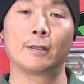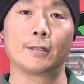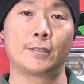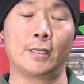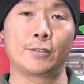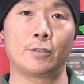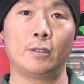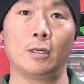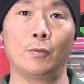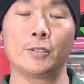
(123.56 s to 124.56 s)
the
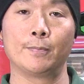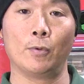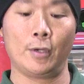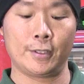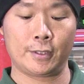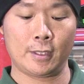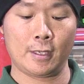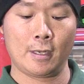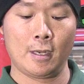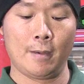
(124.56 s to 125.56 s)
sensor always moist
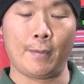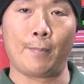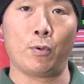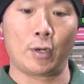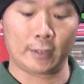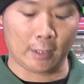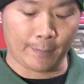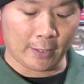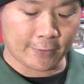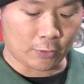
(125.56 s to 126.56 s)
by pouring a little
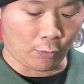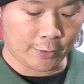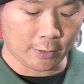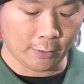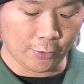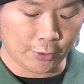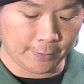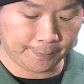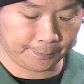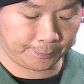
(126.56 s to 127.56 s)
bit of storage
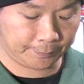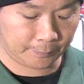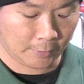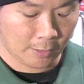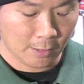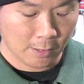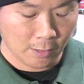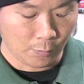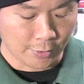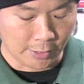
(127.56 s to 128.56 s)
solution,
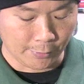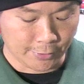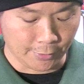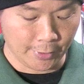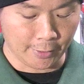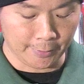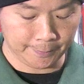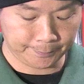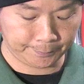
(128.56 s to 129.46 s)
which I will show you here.